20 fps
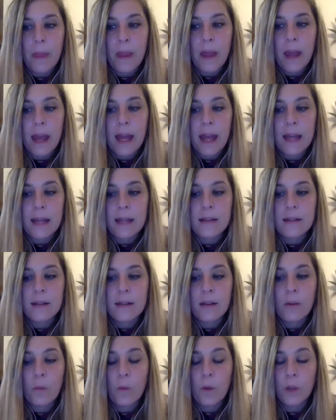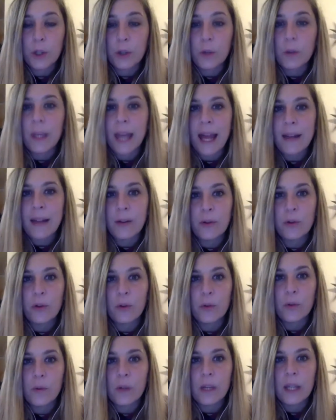And what you can
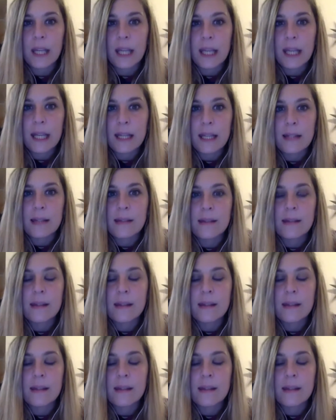do is